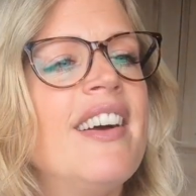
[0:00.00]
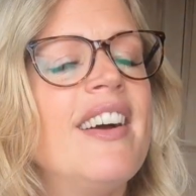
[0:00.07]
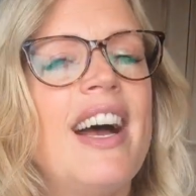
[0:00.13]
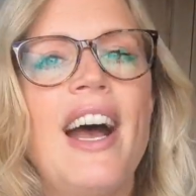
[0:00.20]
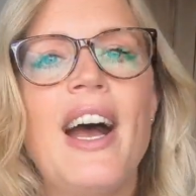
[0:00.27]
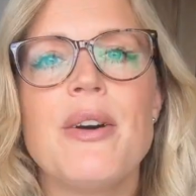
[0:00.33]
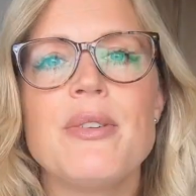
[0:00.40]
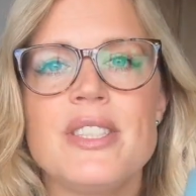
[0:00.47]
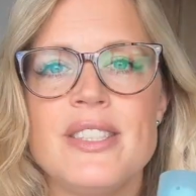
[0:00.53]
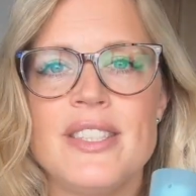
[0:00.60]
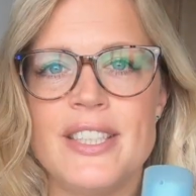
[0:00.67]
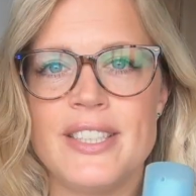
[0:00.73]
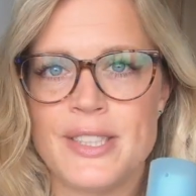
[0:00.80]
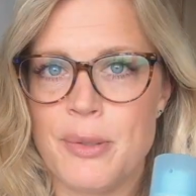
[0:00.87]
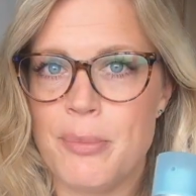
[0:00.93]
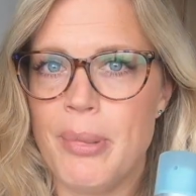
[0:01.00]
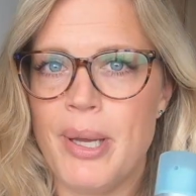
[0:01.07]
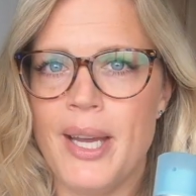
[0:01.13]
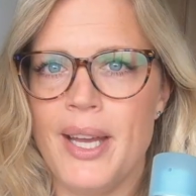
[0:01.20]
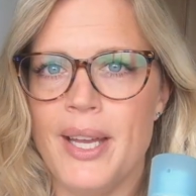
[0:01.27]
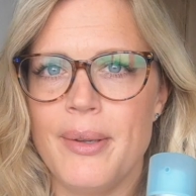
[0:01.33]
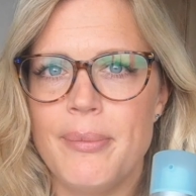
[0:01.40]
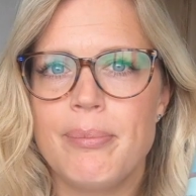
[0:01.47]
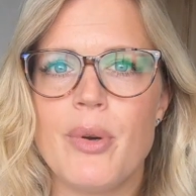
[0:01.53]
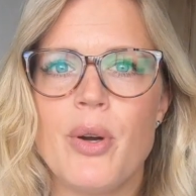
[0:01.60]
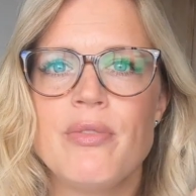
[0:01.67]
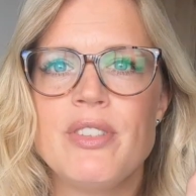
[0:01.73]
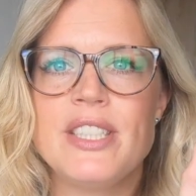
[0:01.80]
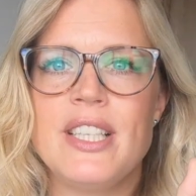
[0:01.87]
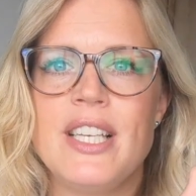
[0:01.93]
how does this compare?
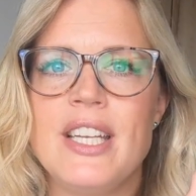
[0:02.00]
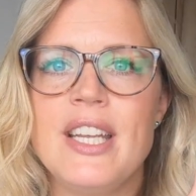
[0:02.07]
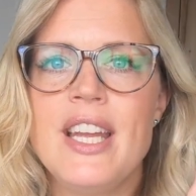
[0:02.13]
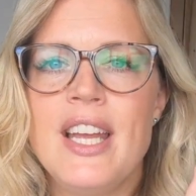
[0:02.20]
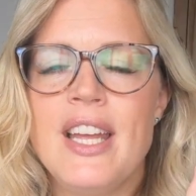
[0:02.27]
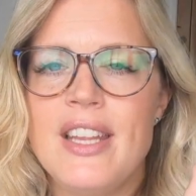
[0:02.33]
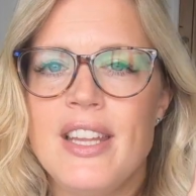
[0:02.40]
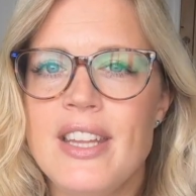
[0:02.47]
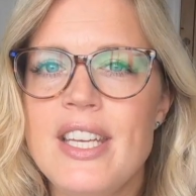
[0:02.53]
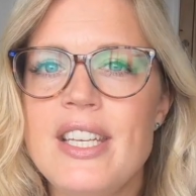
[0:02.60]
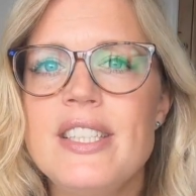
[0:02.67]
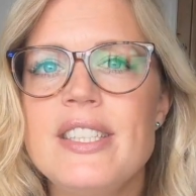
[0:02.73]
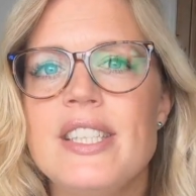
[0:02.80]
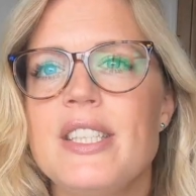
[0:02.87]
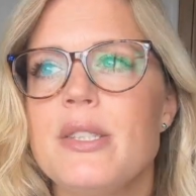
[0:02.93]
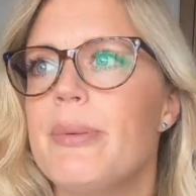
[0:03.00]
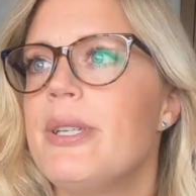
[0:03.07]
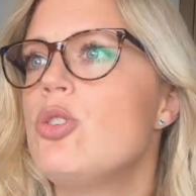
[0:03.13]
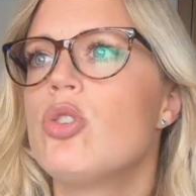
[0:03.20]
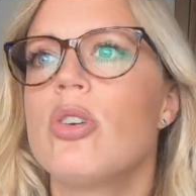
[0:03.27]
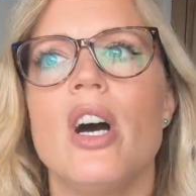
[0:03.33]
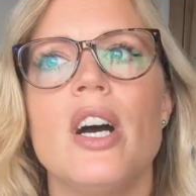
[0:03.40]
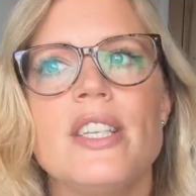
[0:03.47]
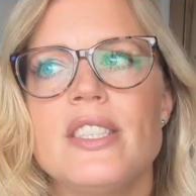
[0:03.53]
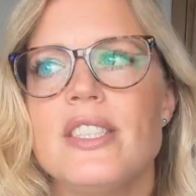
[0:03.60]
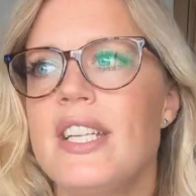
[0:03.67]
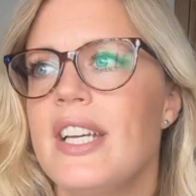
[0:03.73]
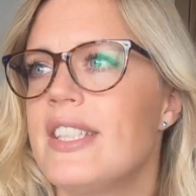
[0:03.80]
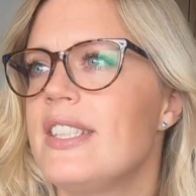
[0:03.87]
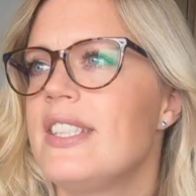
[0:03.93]
Obviously, this has been tried and
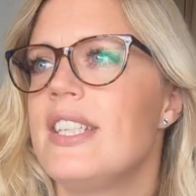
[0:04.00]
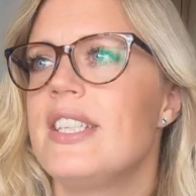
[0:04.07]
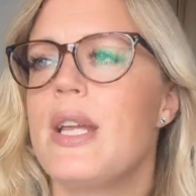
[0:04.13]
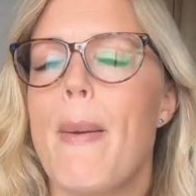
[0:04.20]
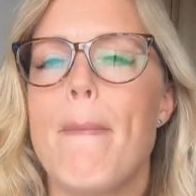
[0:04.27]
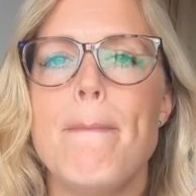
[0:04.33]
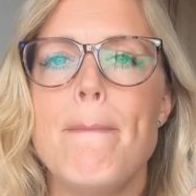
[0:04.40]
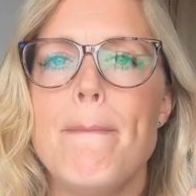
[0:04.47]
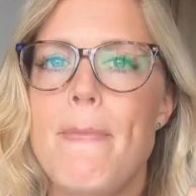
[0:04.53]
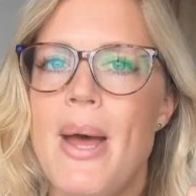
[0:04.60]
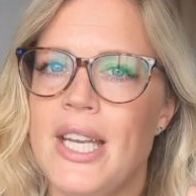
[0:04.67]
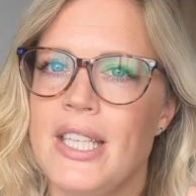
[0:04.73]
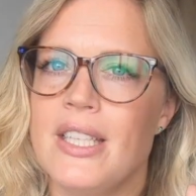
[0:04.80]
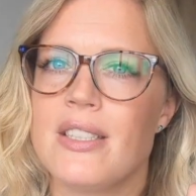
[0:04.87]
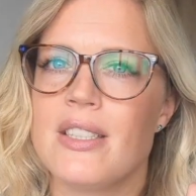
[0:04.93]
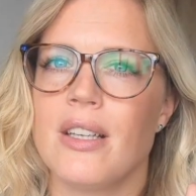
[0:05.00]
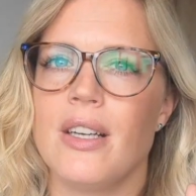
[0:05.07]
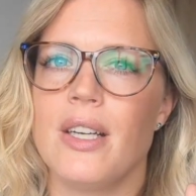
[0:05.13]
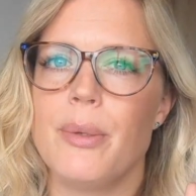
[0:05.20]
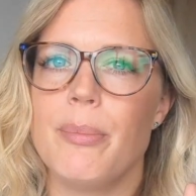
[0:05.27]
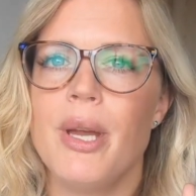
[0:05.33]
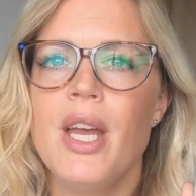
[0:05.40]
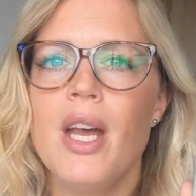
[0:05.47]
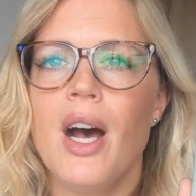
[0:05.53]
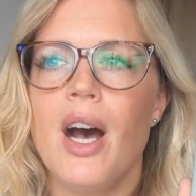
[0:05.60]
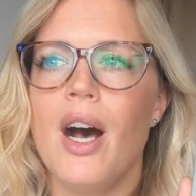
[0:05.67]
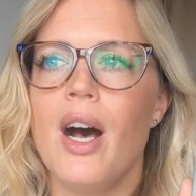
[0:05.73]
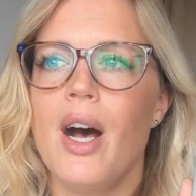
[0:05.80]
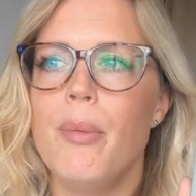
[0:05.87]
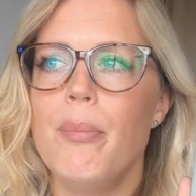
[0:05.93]
tested many a time.
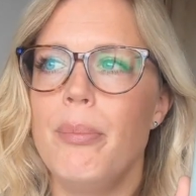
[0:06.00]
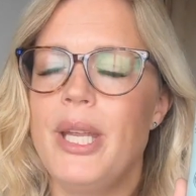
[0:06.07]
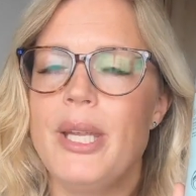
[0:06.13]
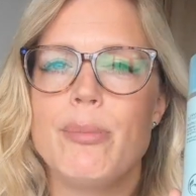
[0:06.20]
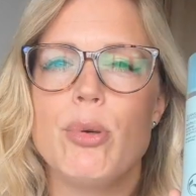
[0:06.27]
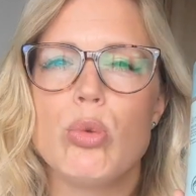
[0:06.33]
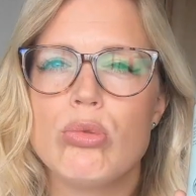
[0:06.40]
People